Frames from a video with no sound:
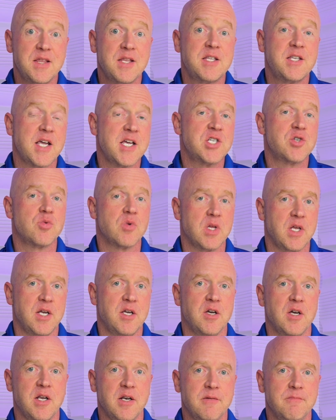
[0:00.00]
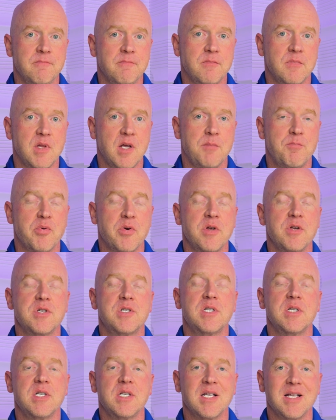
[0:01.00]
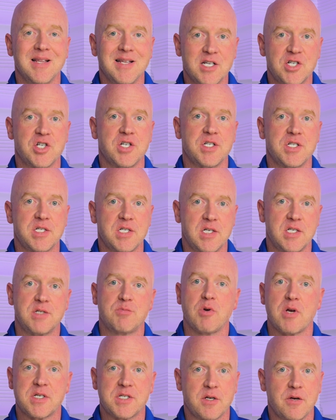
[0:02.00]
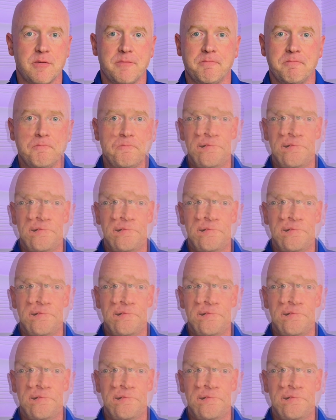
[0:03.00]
And they taste really good. They produce delicious espresso.